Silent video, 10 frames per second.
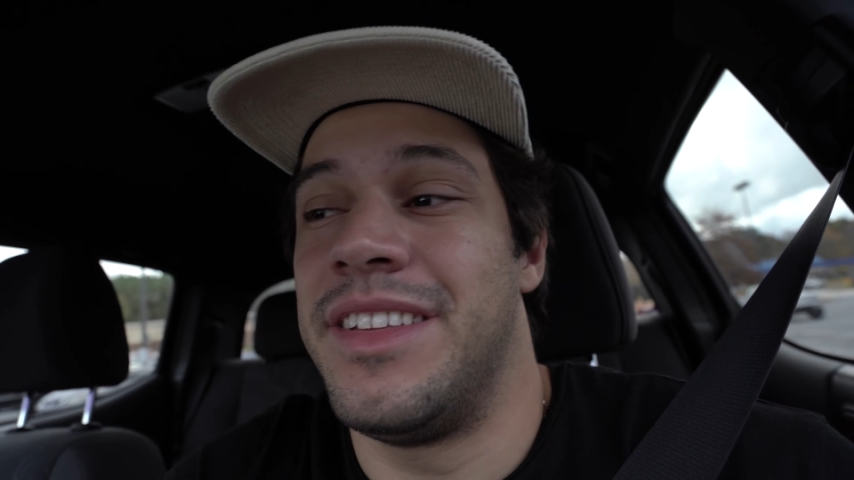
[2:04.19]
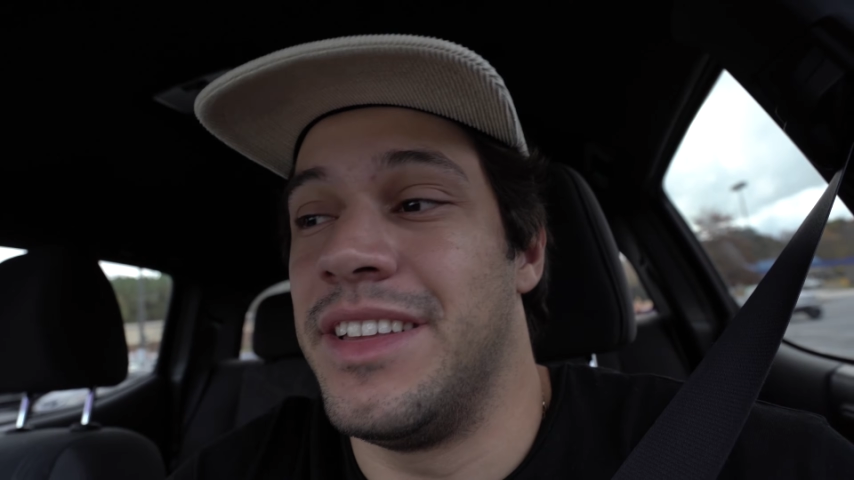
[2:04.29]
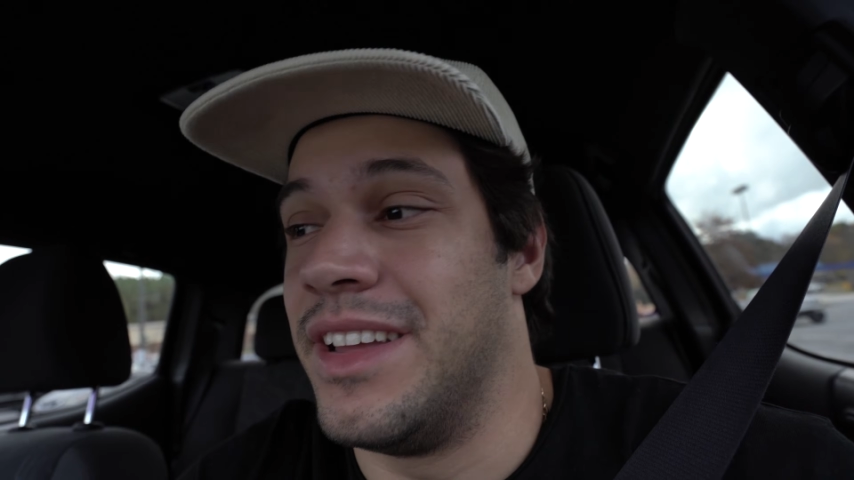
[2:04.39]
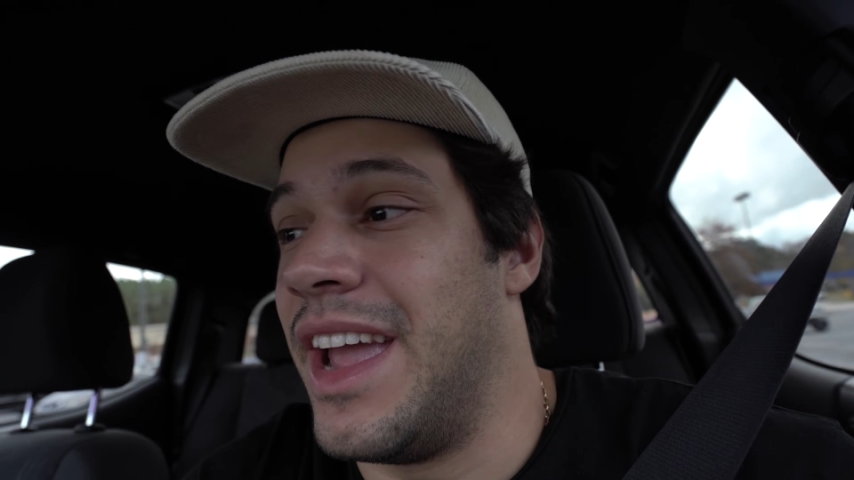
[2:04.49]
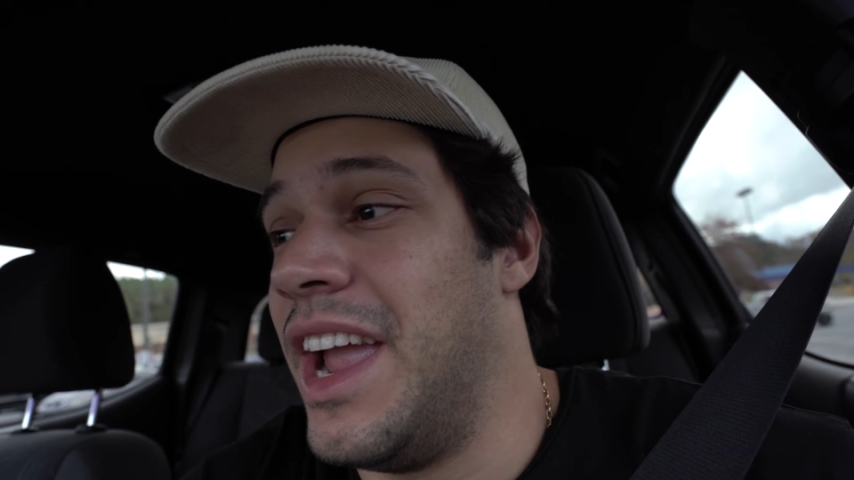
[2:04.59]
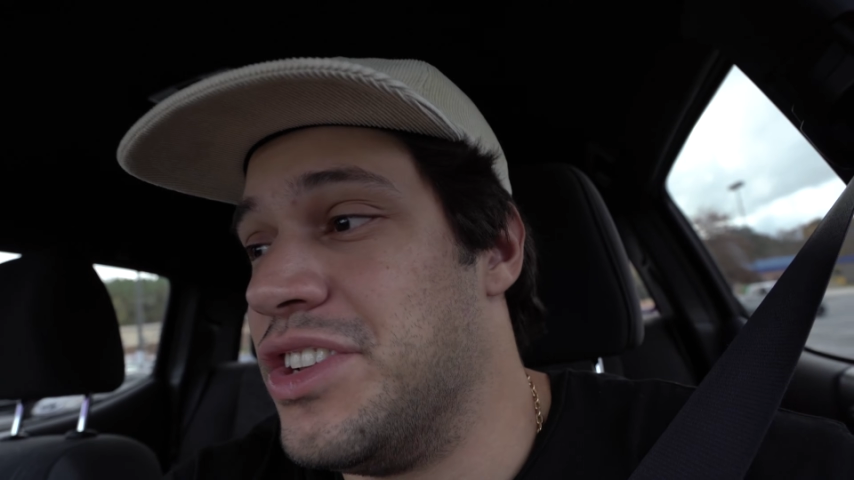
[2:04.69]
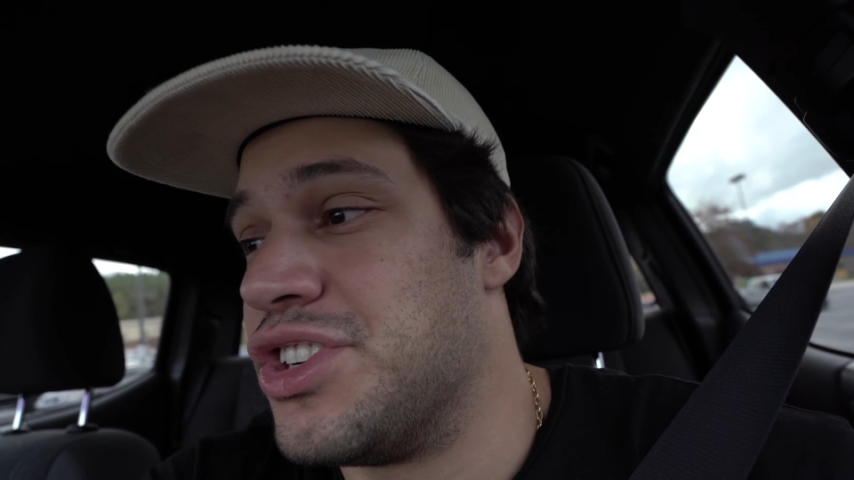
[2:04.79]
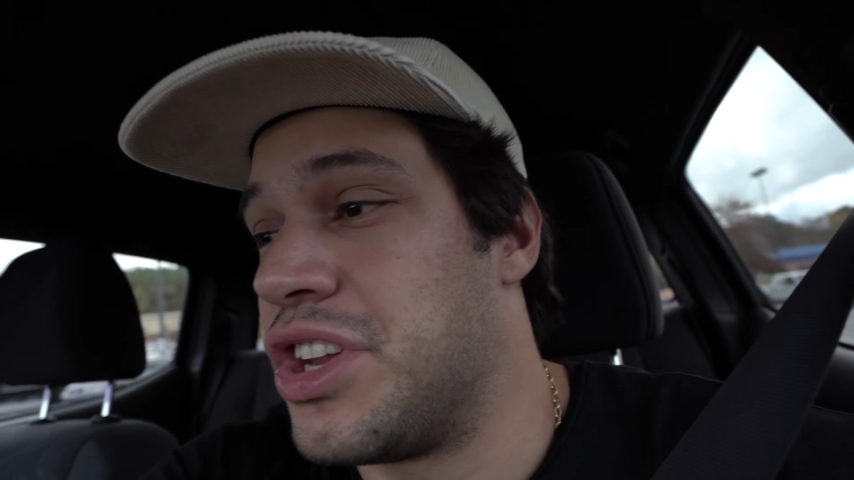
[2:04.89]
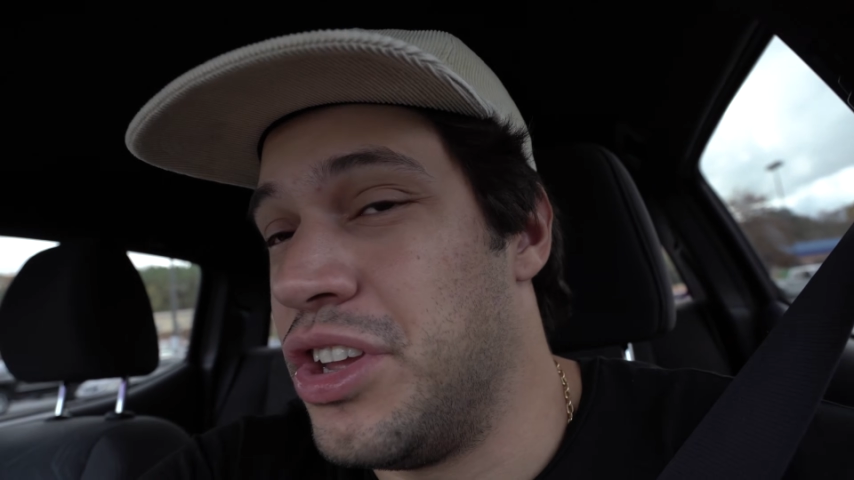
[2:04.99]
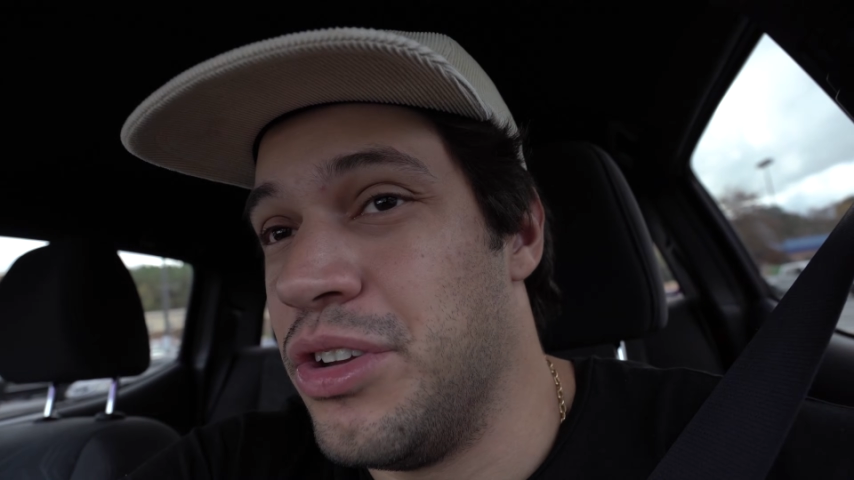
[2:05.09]
to
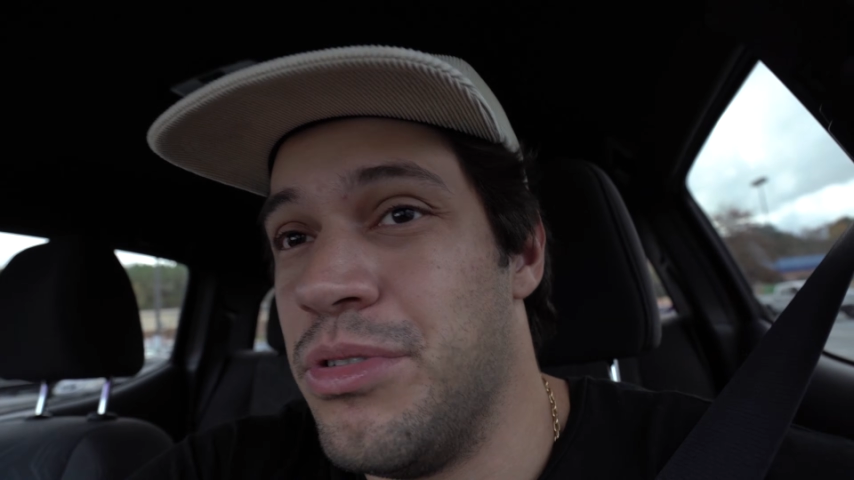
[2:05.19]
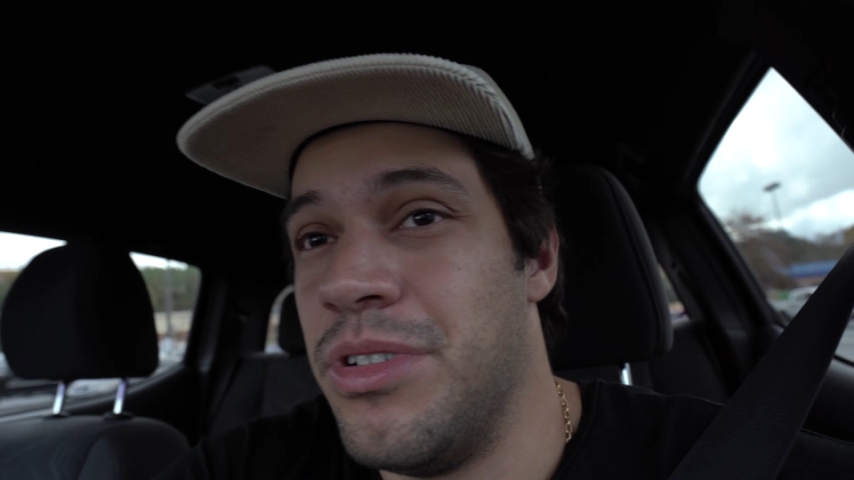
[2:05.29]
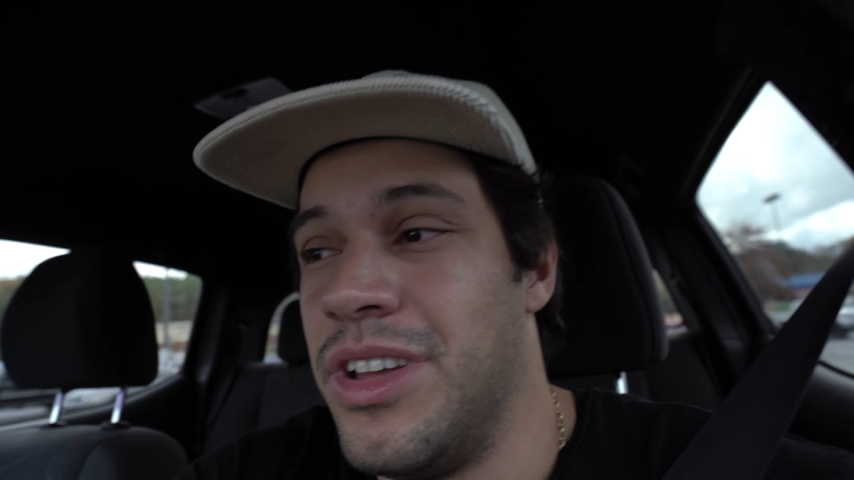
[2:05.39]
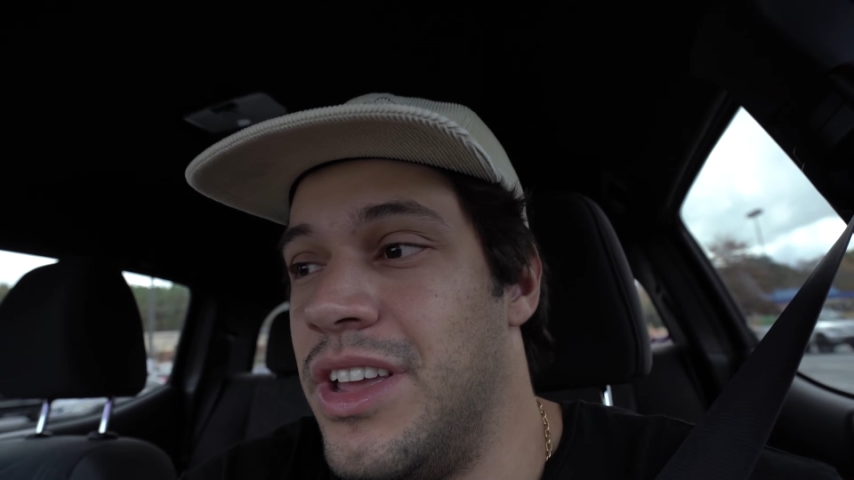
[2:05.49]
HQ